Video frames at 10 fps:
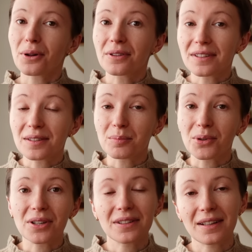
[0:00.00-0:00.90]
all the
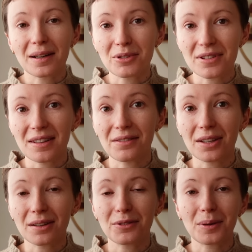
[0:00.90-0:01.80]
support that I'm
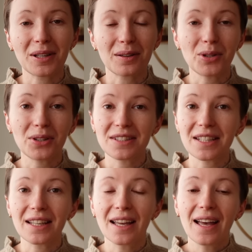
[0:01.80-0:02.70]
receiving from the
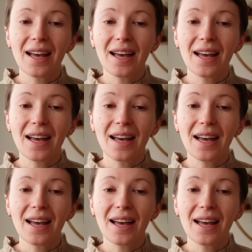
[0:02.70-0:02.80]
community.